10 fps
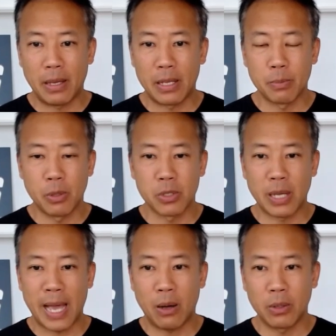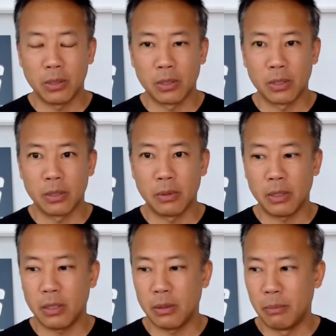as opposed to how to learn,
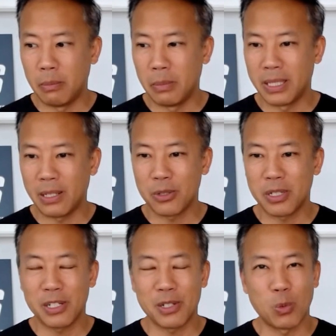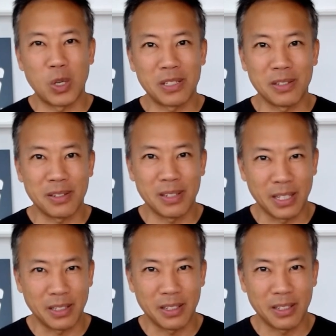but it also teaches what to think